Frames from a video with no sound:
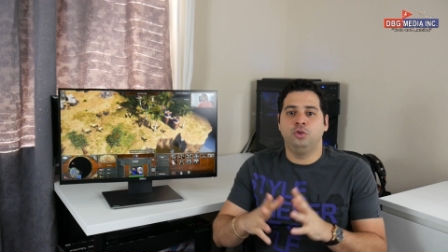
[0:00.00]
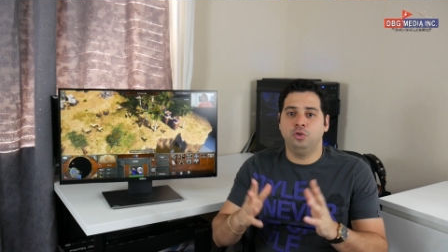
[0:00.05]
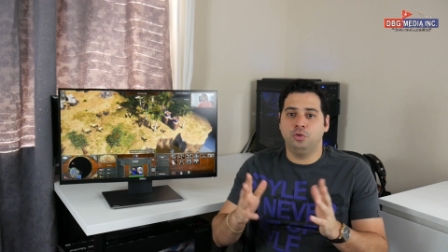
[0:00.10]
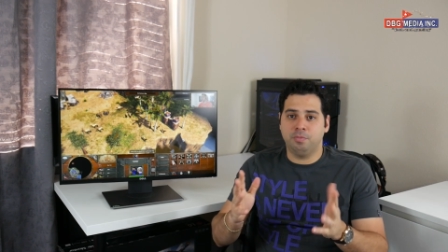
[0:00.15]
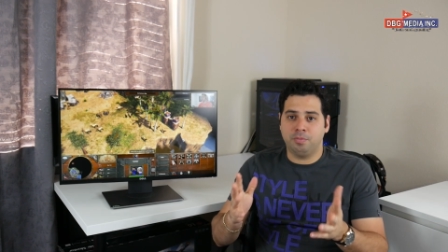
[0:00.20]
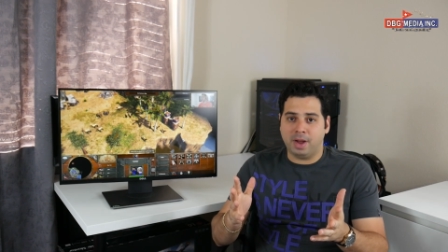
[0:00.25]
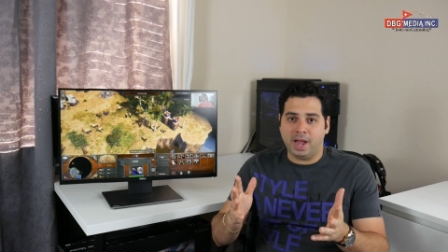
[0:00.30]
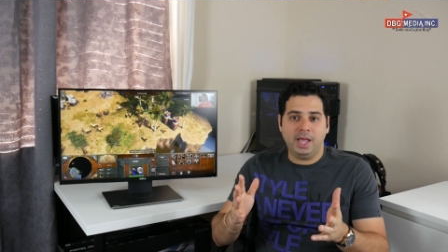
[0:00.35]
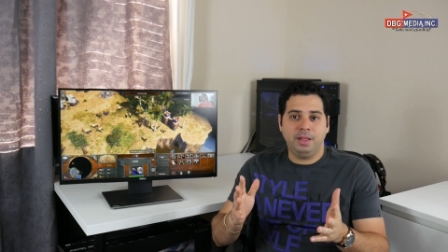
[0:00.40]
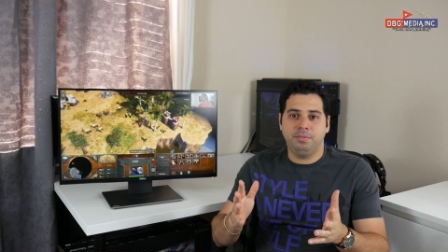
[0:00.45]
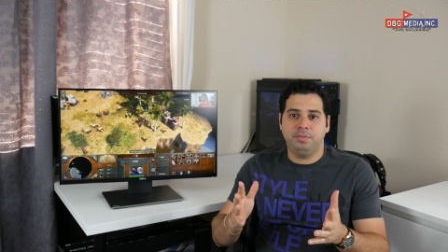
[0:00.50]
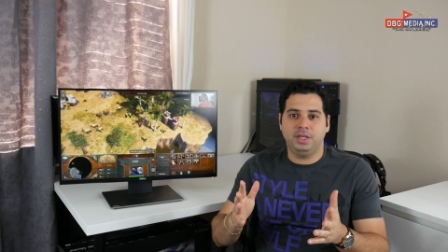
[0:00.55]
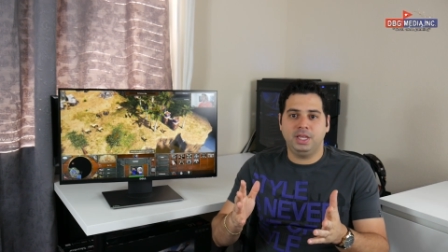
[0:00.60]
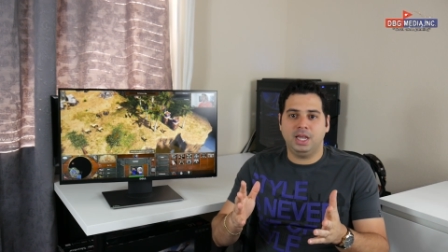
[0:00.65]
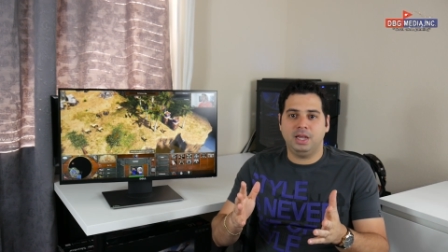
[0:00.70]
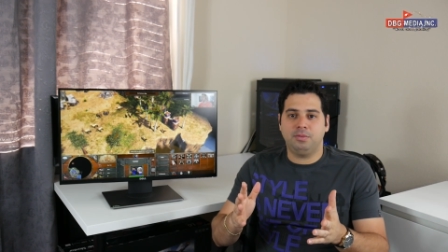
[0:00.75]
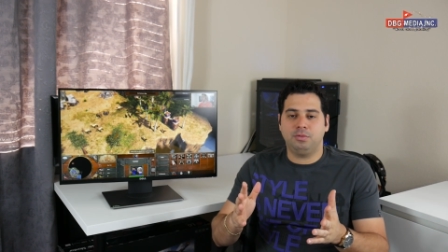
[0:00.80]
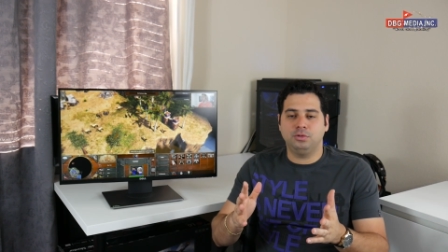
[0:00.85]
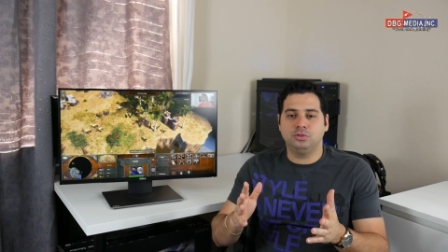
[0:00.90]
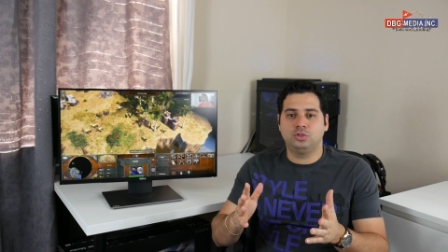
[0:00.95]
You might
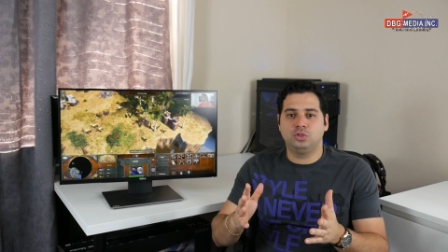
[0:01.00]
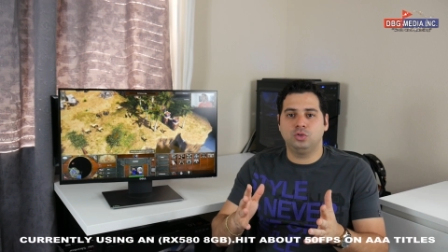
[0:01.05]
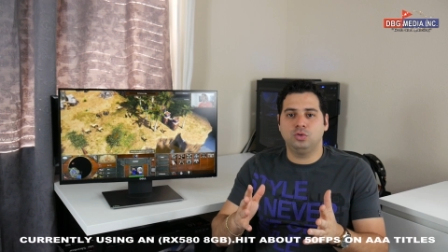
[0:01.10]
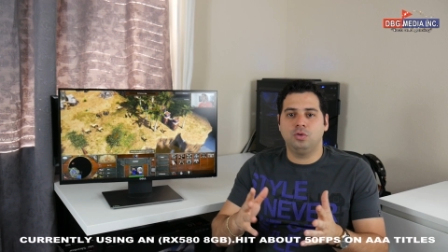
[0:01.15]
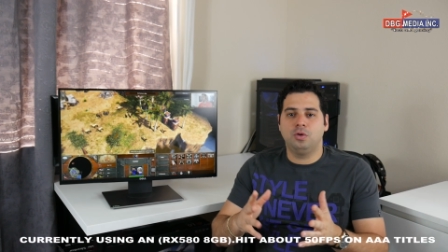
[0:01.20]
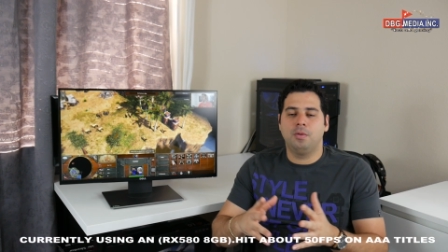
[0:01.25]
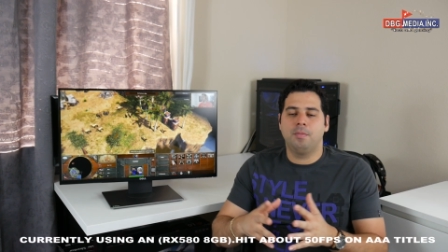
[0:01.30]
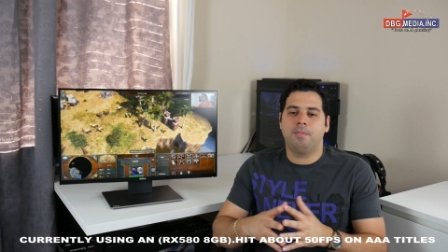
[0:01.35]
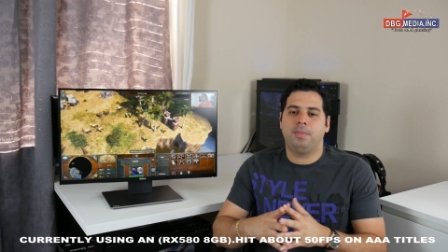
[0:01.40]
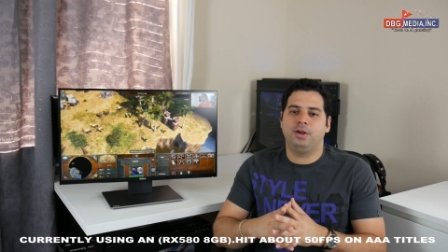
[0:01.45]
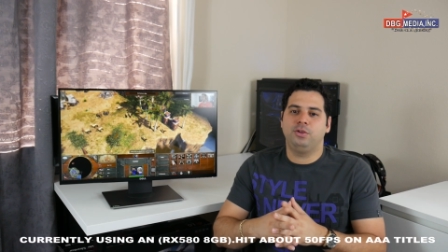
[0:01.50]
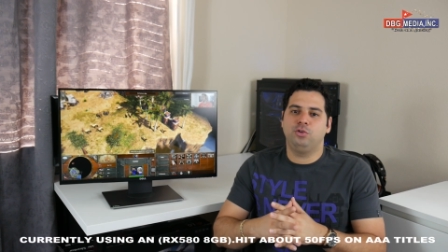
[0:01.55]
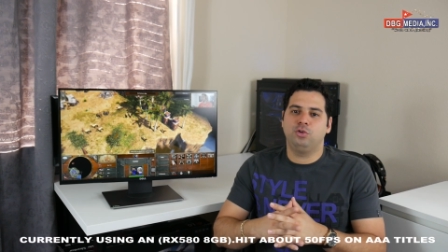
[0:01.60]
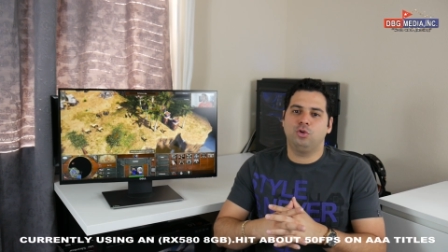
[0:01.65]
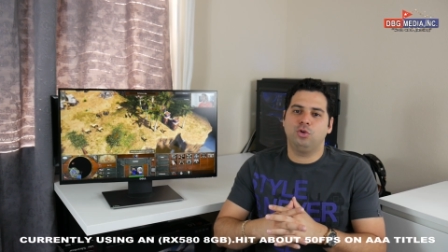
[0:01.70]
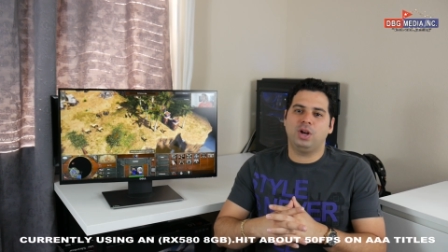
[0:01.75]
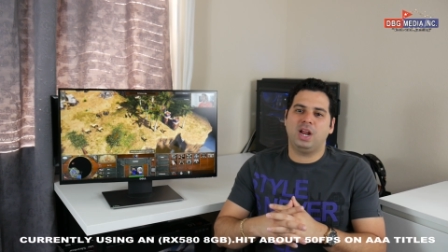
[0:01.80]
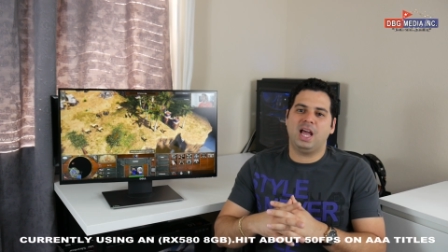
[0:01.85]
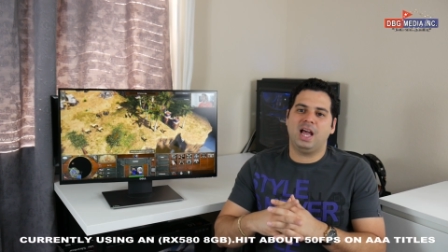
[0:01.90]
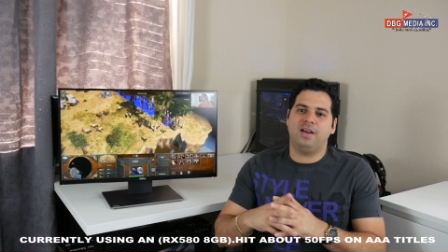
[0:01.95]
be able to, but
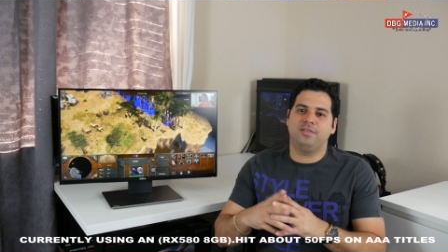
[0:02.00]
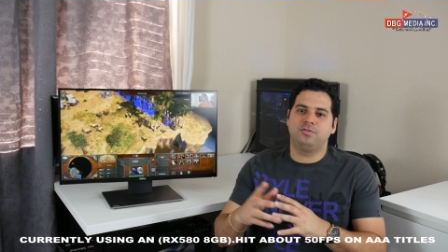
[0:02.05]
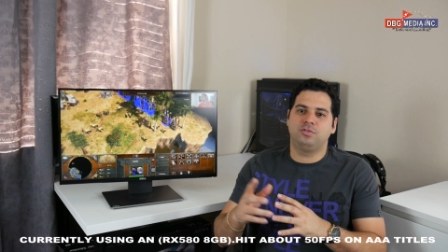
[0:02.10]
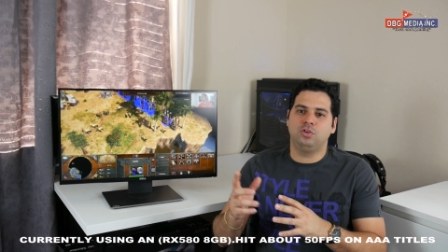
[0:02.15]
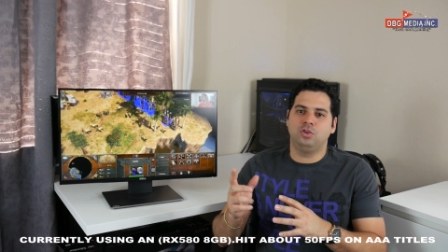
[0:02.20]
you're gonna have